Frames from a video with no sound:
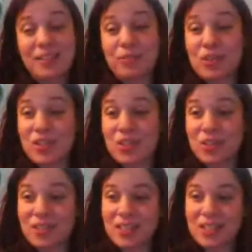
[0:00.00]

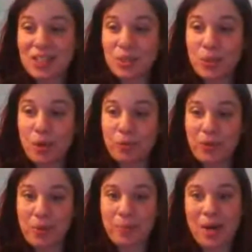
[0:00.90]
versus no
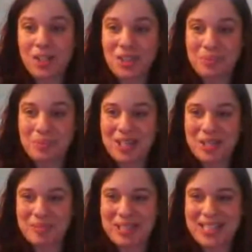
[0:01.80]
real project
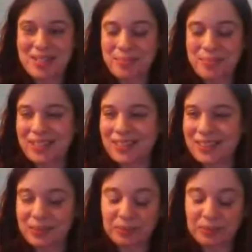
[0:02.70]
management is a plus.